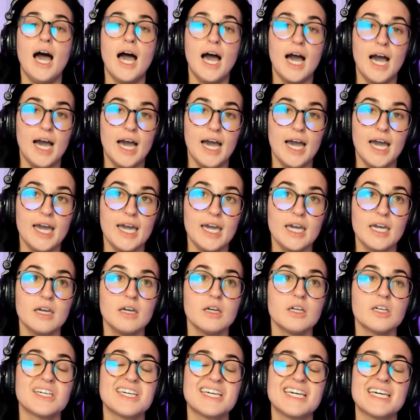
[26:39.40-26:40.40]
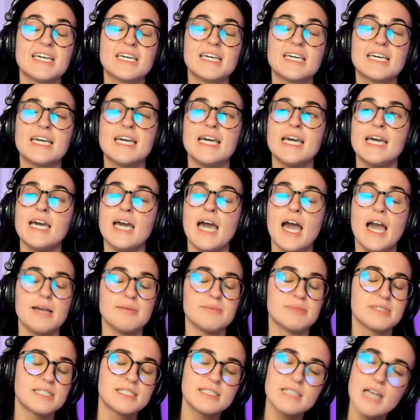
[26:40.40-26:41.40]
I
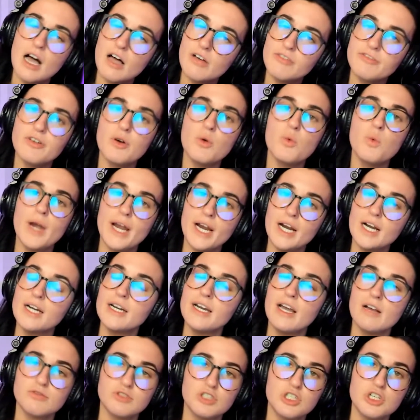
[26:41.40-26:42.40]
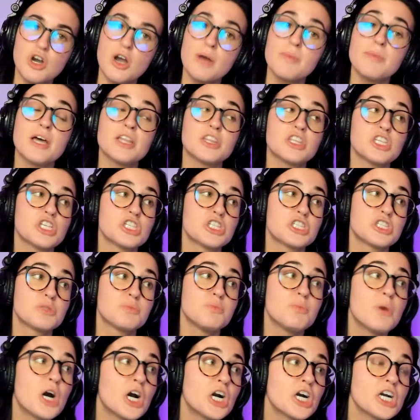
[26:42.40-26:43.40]
I'm self aware enough to know I'm not the
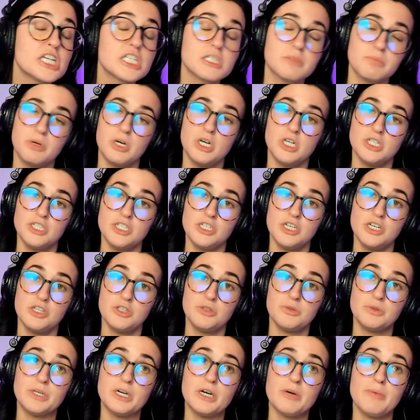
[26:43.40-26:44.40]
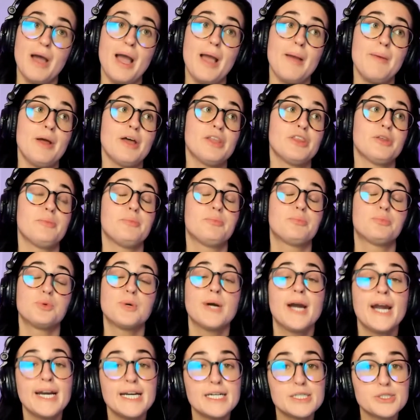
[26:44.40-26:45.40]
smartest person in the room. I'm not the
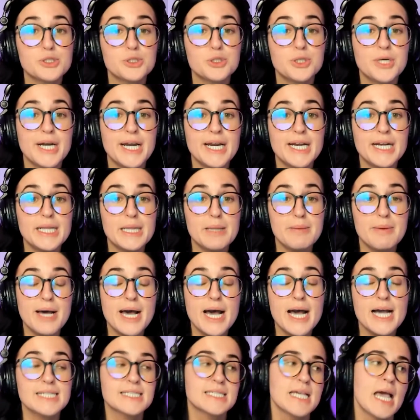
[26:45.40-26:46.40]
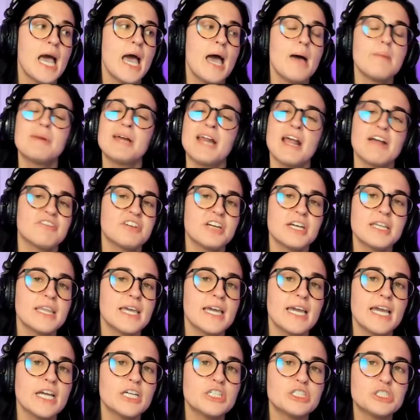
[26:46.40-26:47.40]
brightest crayon in the box, but
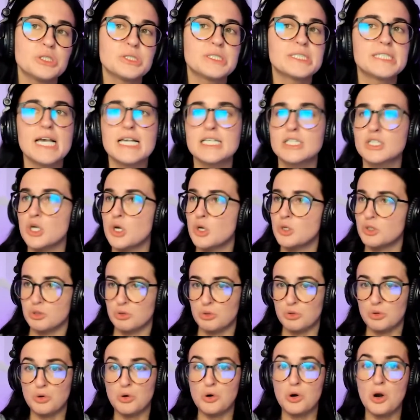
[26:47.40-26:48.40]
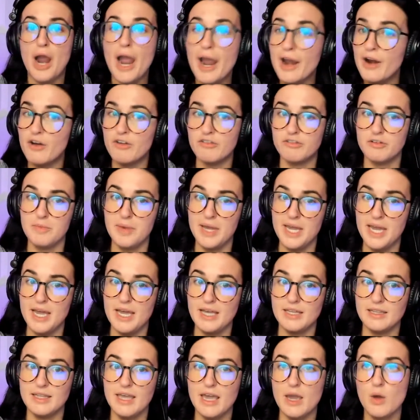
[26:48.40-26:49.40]
everything Andrew says goes right over my
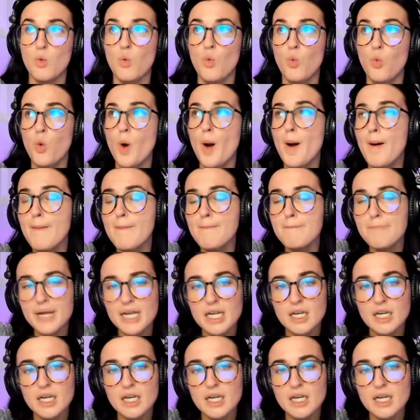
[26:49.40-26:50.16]
head like, whoop.